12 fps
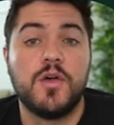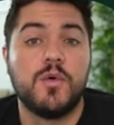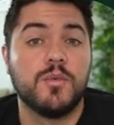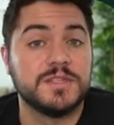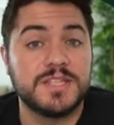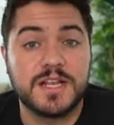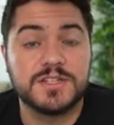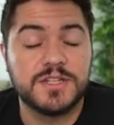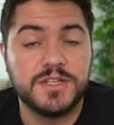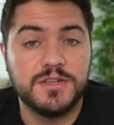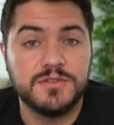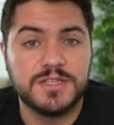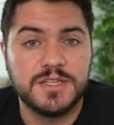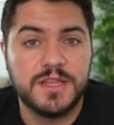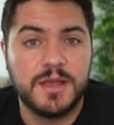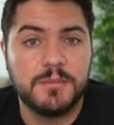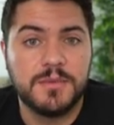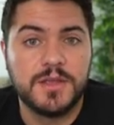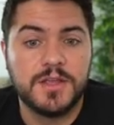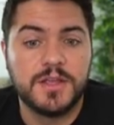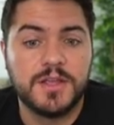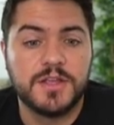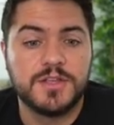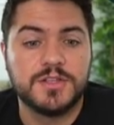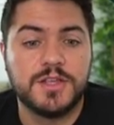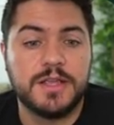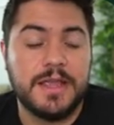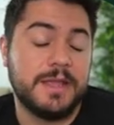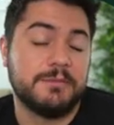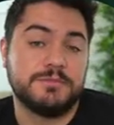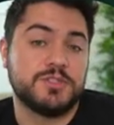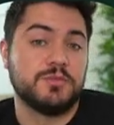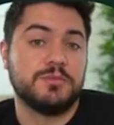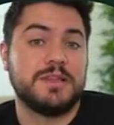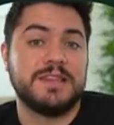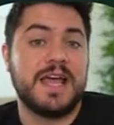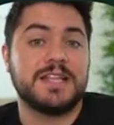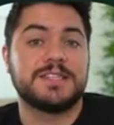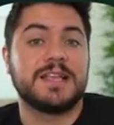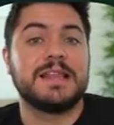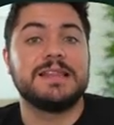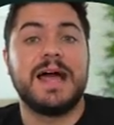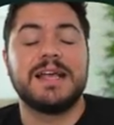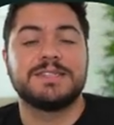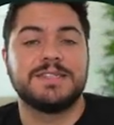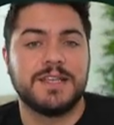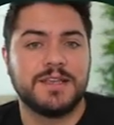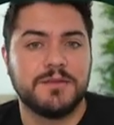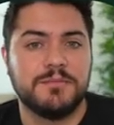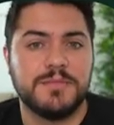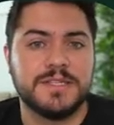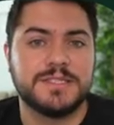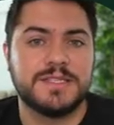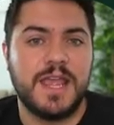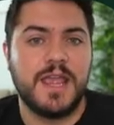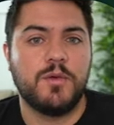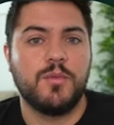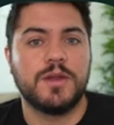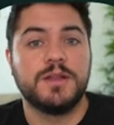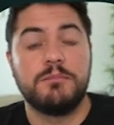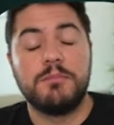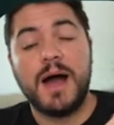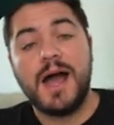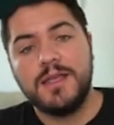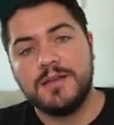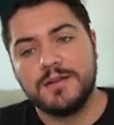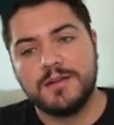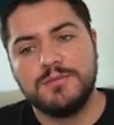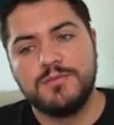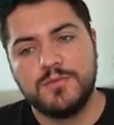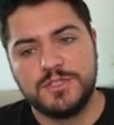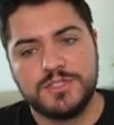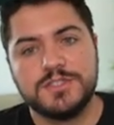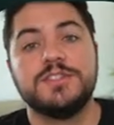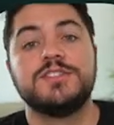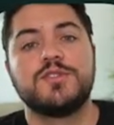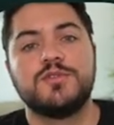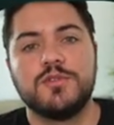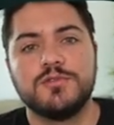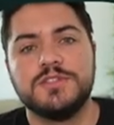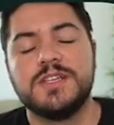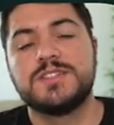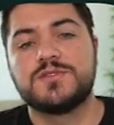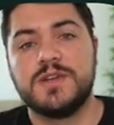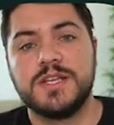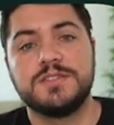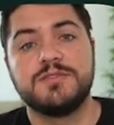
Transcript: was actually using them and so that's a classic mistake where the buyer, which is the school district,